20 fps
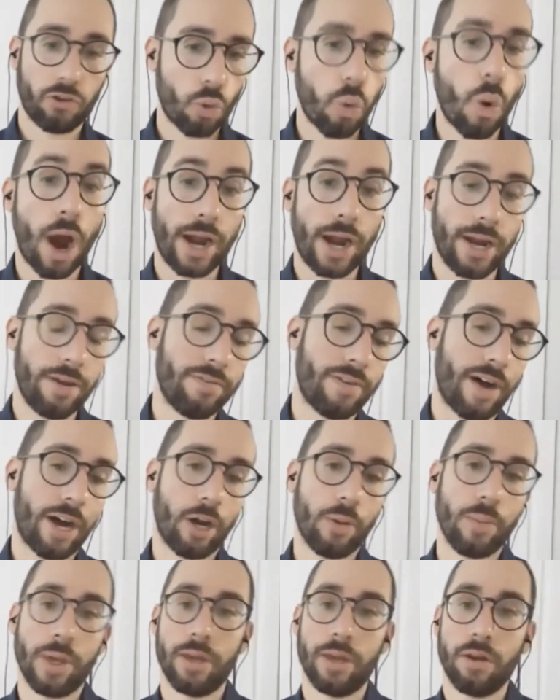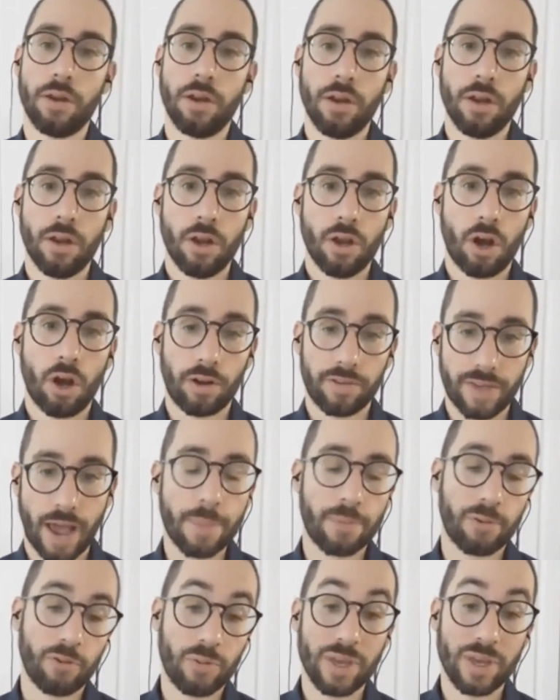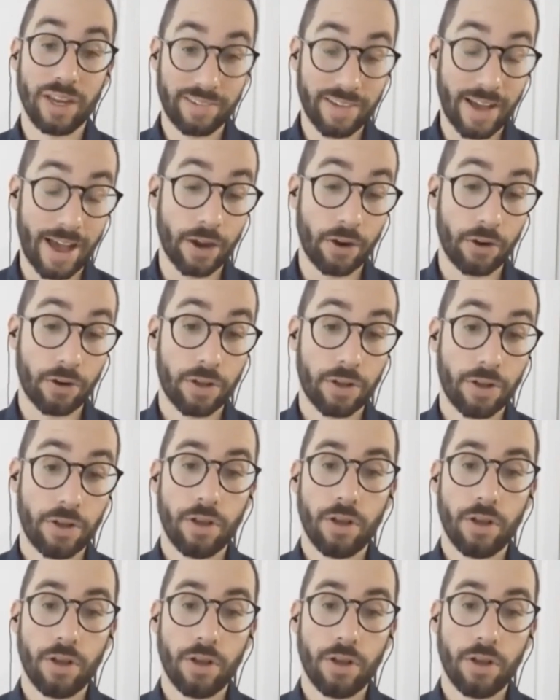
quiet environment on top of being tired